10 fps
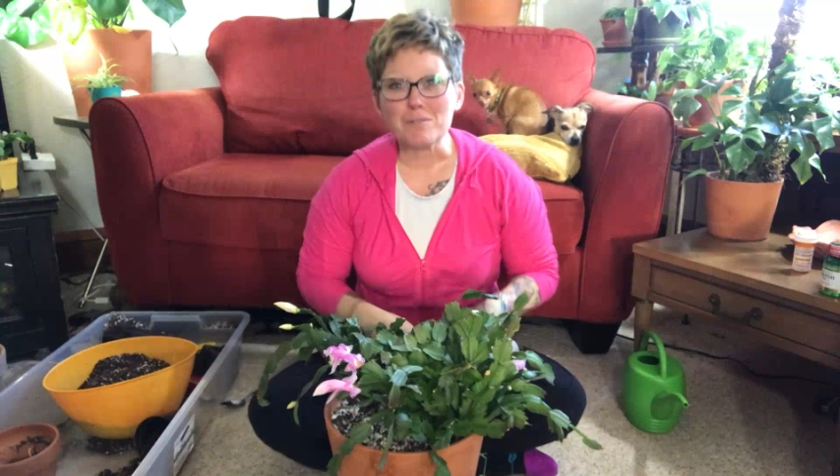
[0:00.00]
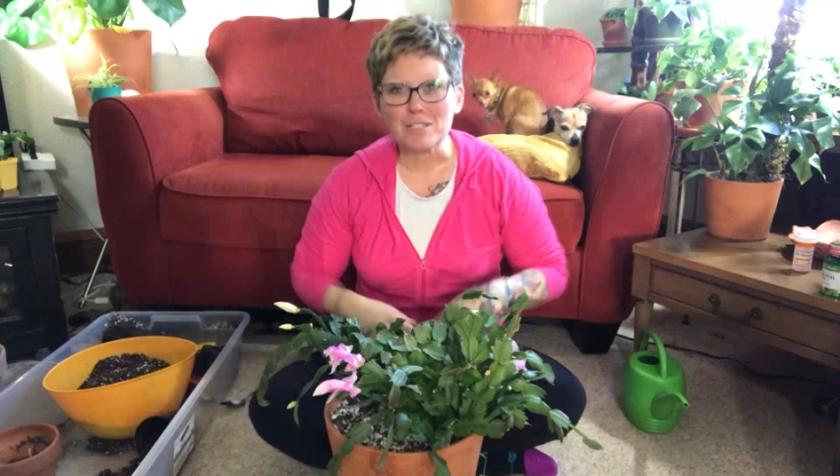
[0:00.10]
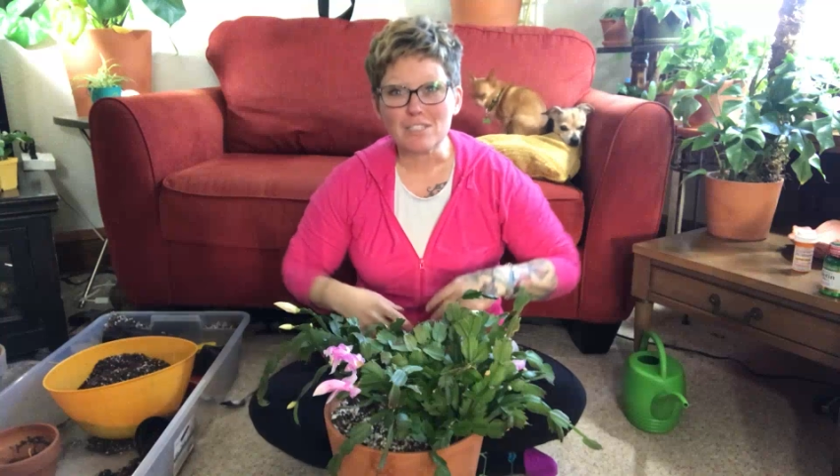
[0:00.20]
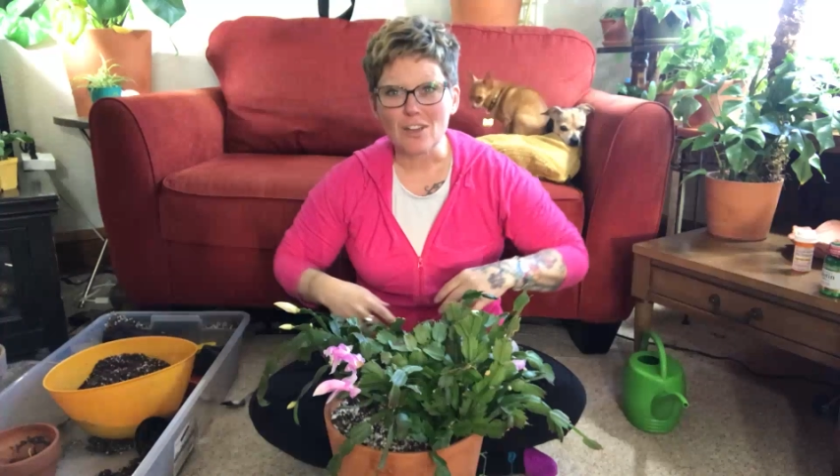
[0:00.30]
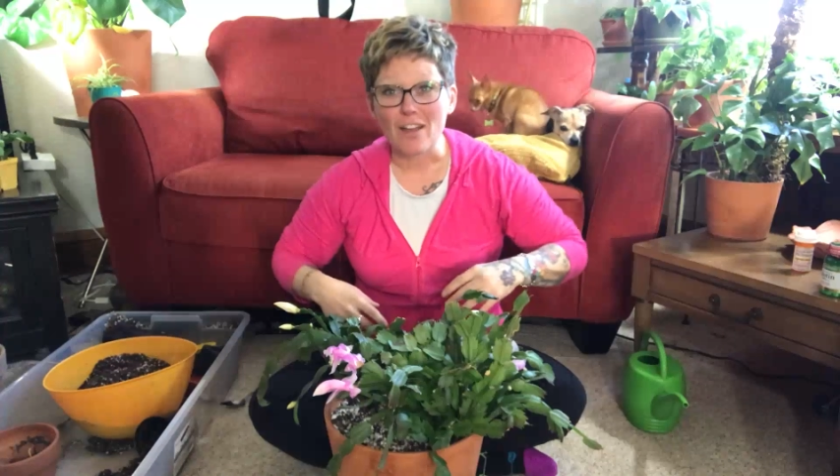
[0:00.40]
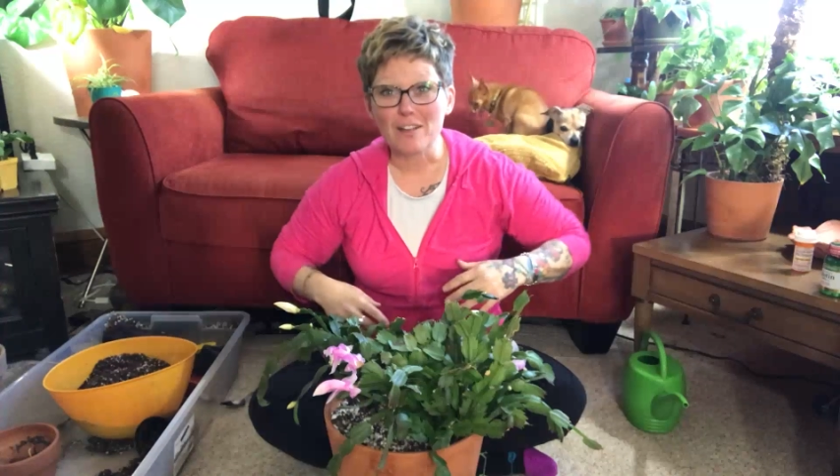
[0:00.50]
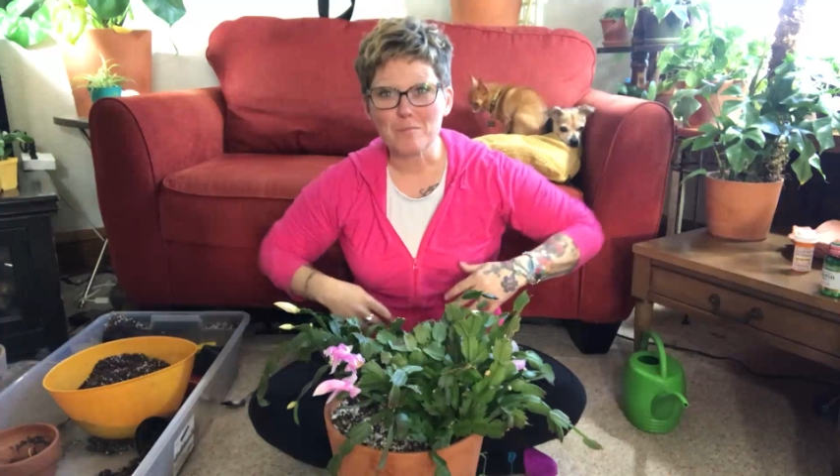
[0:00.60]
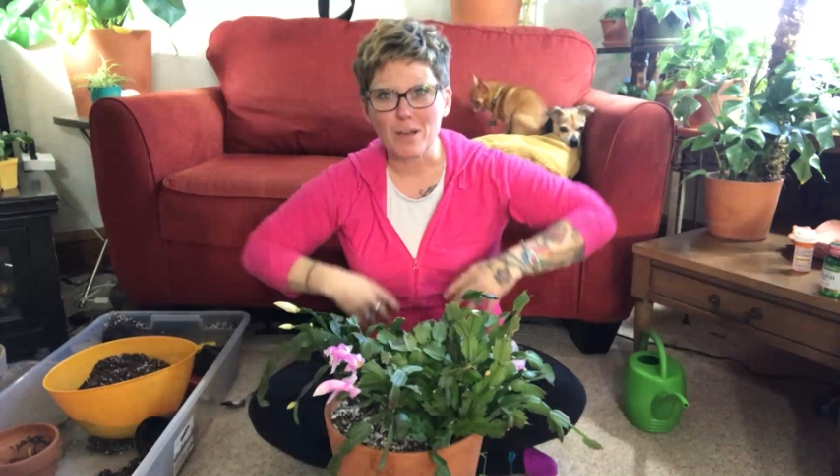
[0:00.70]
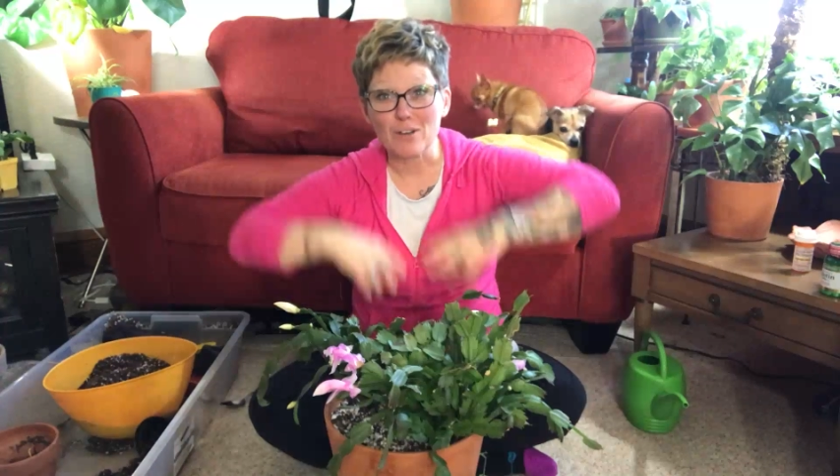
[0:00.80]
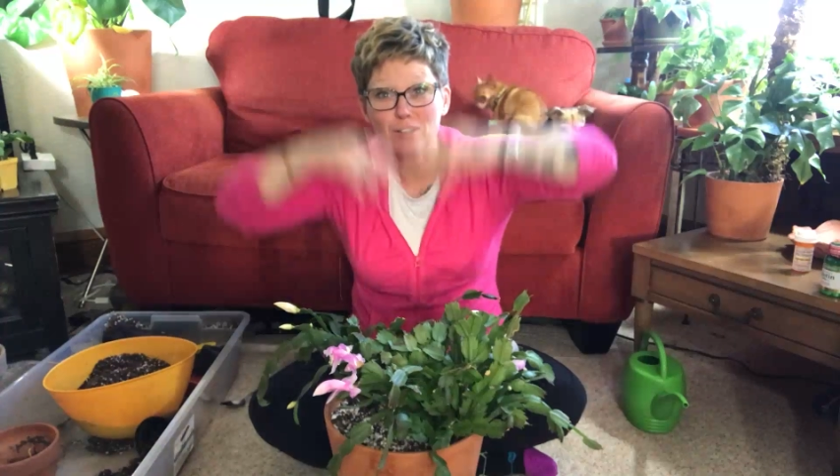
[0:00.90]
we'd talk
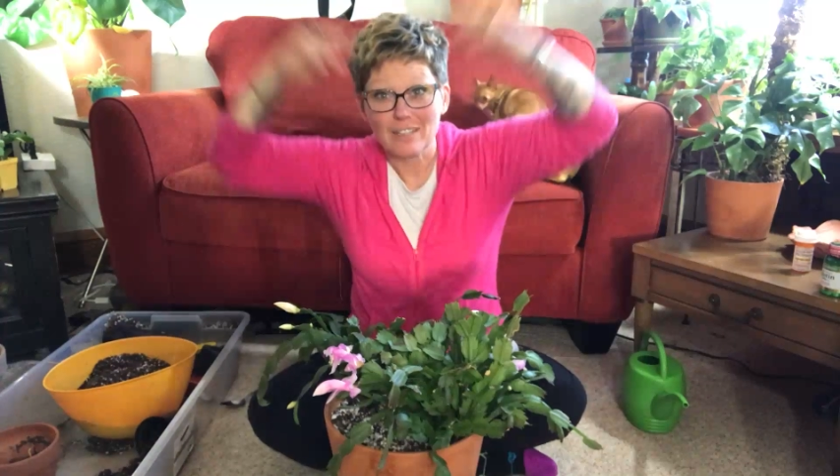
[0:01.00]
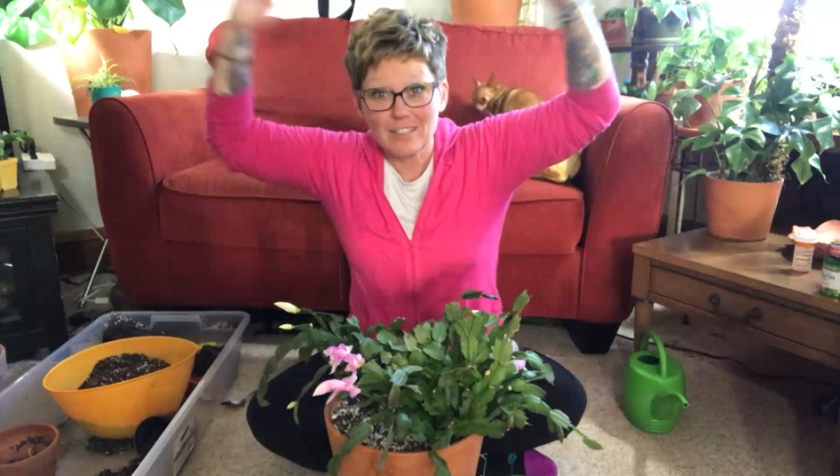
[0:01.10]
about